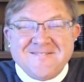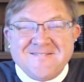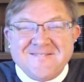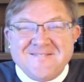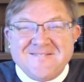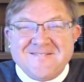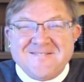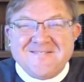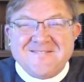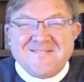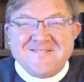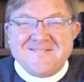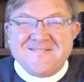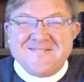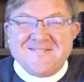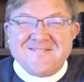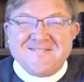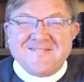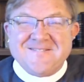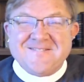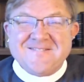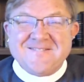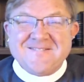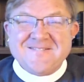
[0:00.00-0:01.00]

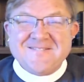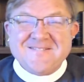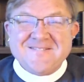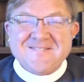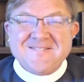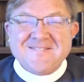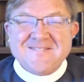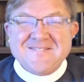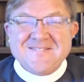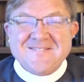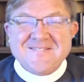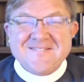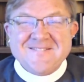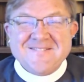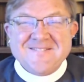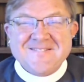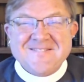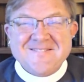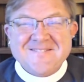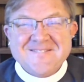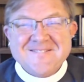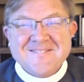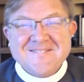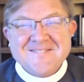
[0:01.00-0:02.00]

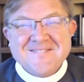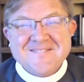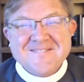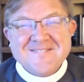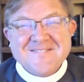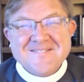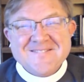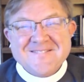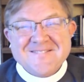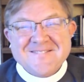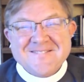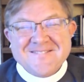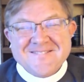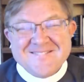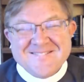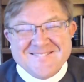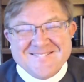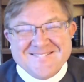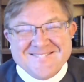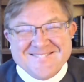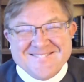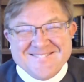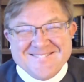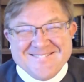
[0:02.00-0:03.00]

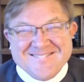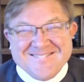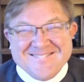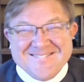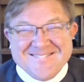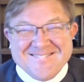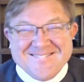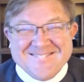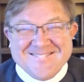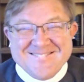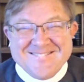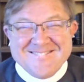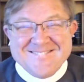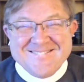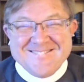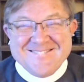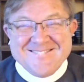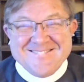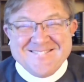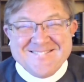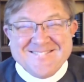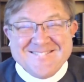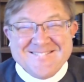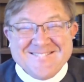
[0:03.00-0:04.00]

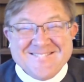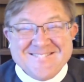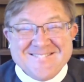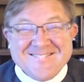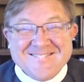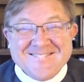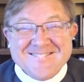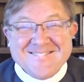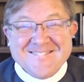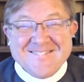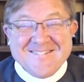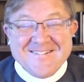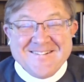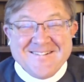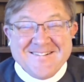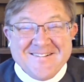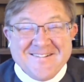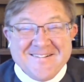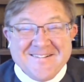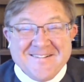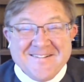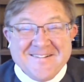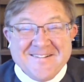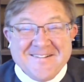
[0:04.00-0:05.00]

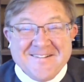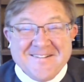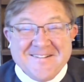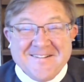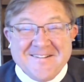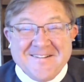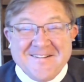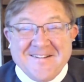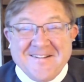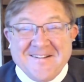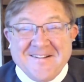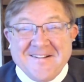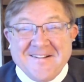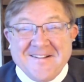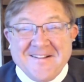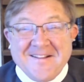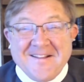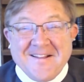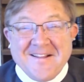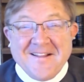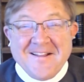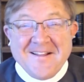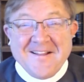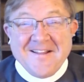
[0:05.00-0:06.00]

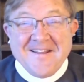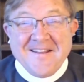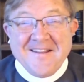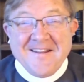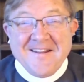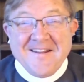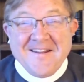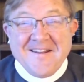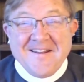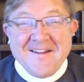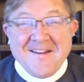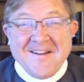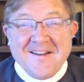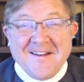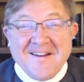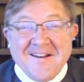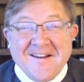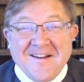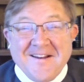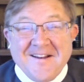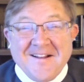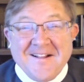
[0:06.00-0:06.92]
This person isn't speaking.